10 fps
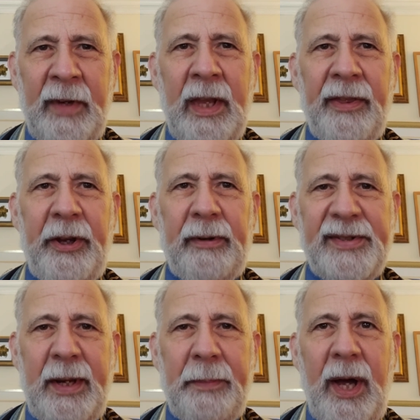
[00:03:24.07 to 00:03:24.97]
There
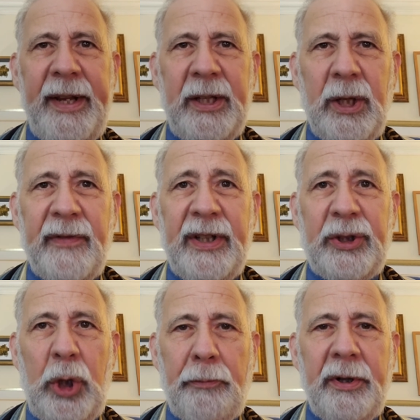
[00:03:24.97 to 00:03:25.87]
is a body of
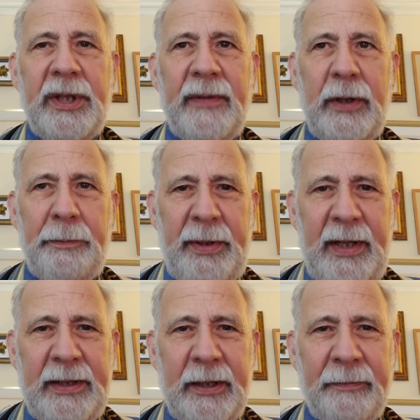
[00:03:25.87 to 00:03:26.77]
interpretive
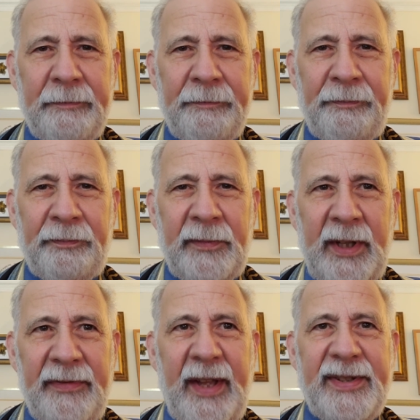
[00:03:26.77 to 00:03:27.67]
opinion
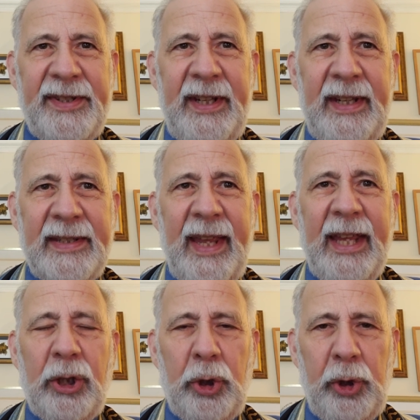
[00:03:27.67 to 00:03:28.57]
that sees
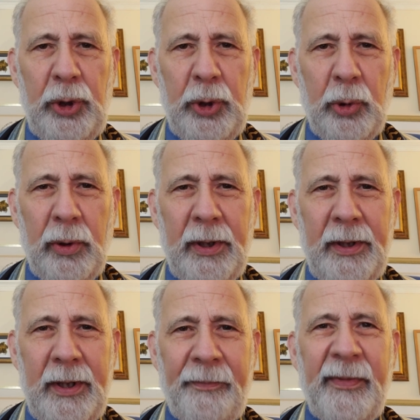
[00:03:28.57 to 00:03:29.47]
a clue
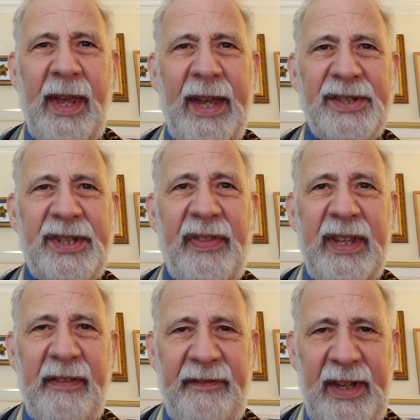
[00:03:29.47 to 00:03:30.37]
as to
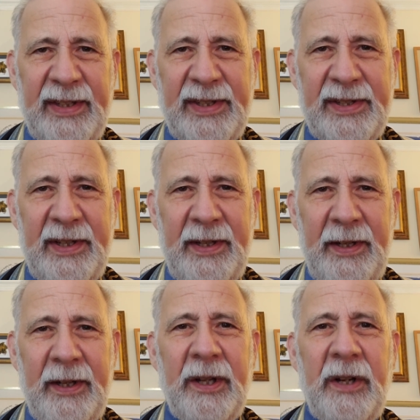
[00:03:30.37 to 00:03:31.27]
the offense
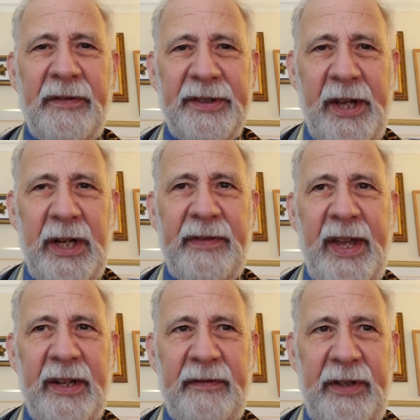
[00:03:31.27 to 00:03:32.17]
of Nadav
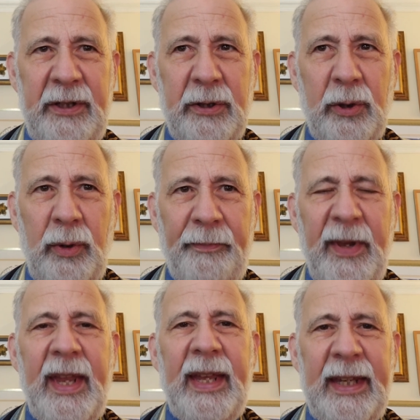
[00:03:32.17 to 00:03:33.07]
and Avihu
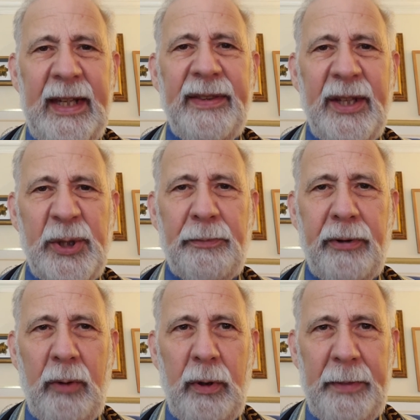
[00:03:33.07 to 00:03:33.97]
in this
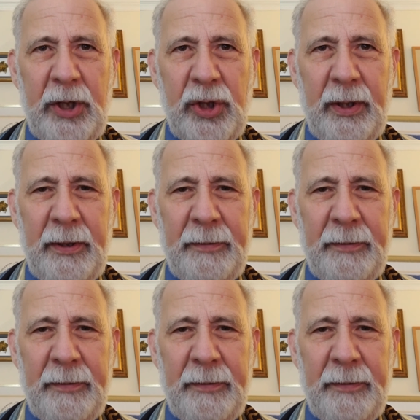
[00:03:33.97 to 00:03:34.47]
prohibition.